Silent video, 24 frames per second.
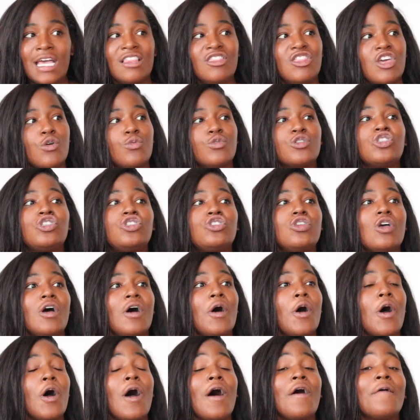There was
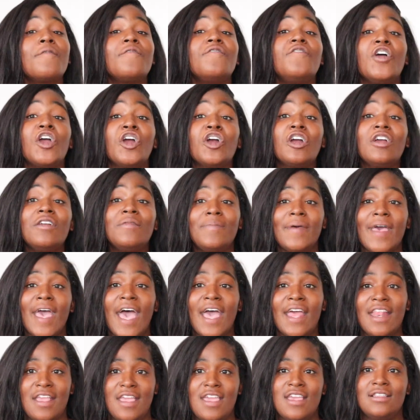a very
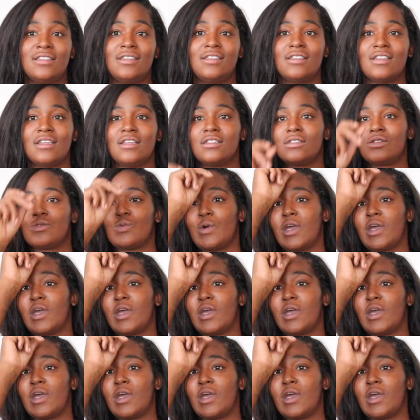bad instance